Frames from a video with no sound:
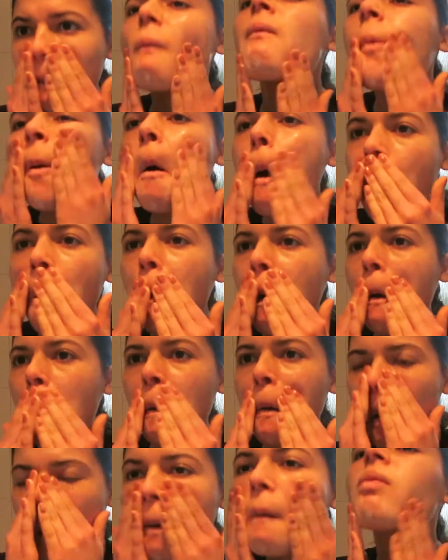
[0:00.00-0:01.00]
I really
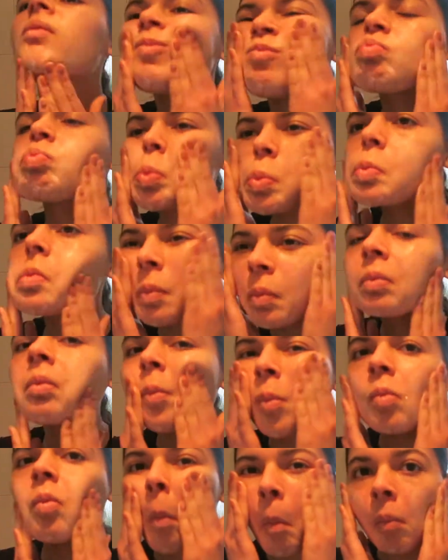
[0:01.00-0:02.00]
enjoyed.
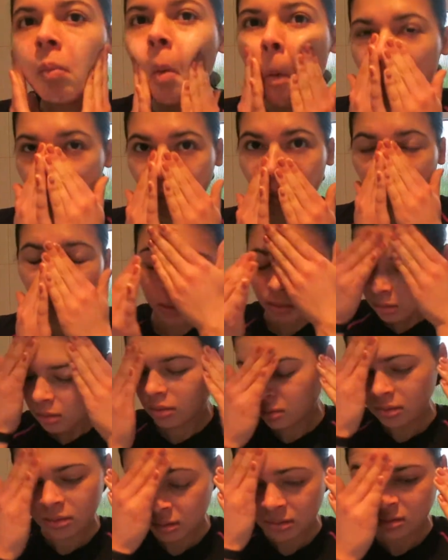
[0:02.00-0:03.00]
And obviously now I'm just
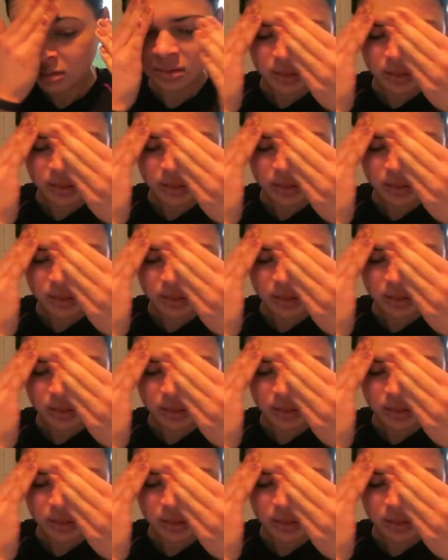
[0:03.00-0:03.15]
washing my